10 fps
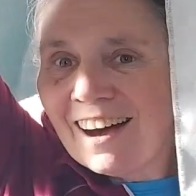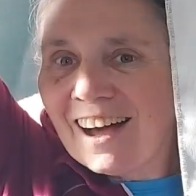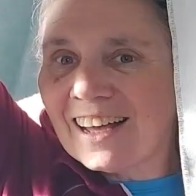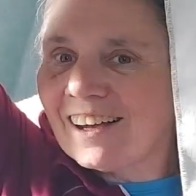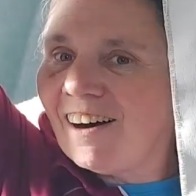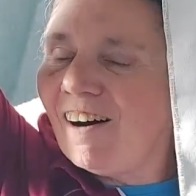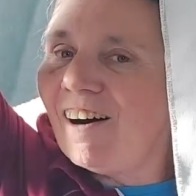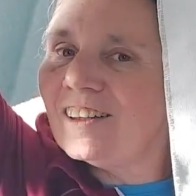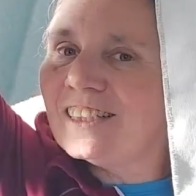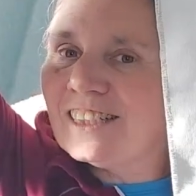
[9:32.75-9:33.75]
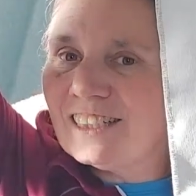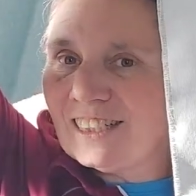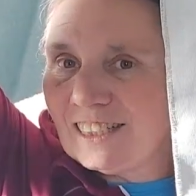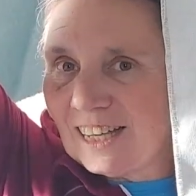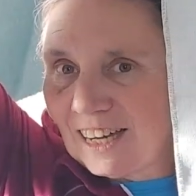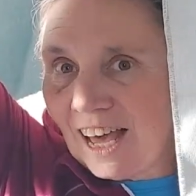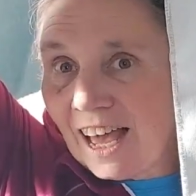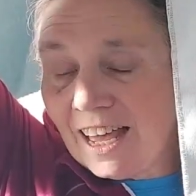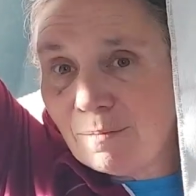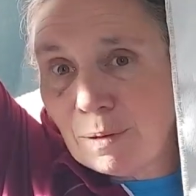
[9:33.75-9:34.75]
I got all the stitching done. I
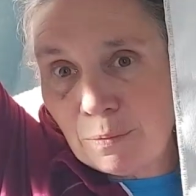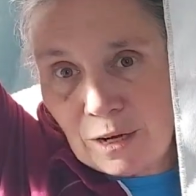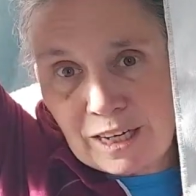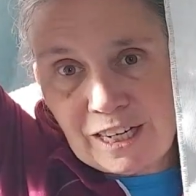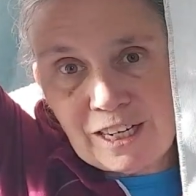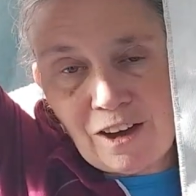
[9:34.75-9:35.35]
have been working